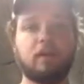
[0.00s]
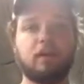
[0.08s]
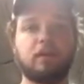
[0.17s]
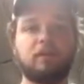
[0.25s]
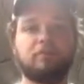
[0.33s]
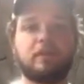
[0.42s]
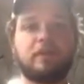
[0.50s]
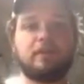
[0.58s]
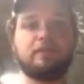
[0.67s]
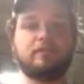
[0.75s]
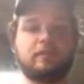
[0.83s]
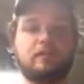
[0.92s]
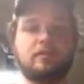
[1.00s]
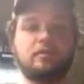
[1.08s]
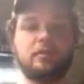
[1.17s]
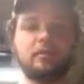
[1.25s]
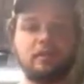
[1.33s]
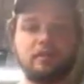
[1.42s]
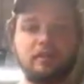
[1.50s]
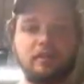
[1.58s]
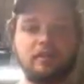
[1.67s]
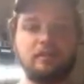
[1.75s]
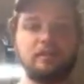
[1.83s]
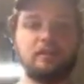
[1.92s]
Hello everybody, today we're going to learn
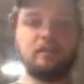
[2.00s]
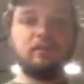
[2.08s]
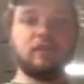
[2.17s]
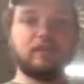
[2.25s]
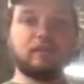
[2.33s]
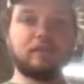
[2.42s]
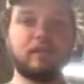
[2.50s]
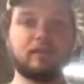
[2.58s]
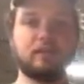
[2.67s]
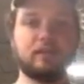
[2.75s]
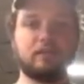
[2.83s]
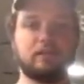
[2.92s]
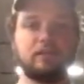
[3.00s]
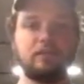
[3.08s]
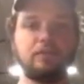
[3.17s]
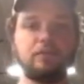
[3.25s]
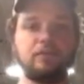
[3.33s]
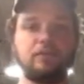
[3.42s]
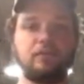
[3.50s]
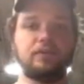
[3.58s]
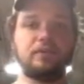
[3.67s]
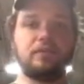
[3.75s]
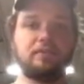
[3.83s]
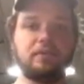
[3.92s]
the various techniques and tools for
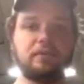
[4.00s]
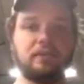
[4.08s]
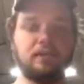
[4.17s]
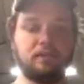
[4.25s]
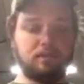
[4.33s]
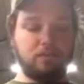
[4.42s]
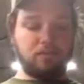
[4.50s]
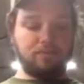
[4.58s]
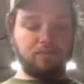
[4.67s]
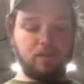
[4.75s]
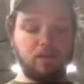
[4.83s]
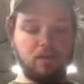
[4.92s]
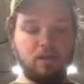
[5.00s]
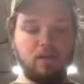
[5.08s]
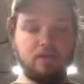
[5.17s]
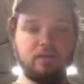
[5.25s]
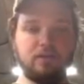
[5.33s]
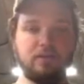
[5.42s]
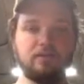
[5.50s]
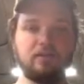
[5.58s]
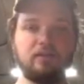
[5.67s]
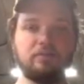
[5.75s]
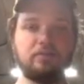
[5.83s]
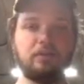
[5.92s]
sharpening a chainsaw. I think this is
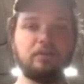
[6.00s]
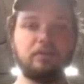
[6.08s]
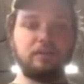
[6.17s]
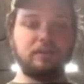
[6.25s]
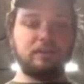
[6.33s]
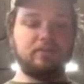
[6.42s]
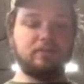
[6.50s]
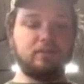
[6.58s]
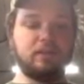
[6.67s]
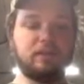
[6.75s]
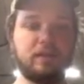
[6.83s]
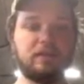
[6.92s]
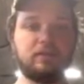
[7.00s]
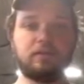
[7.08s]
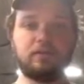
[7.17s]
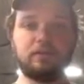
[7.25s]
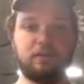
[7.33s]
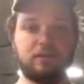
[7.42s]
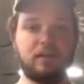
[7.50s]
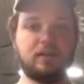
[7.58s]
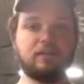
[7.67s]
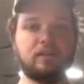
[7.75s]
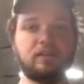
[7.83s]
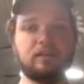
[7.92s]
very important because everyone in agriculture has got
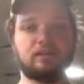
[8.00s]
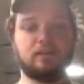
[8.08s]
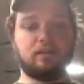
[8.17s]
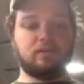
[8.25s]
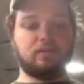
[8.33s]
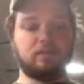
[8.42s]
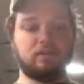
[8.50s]
a chainsaw.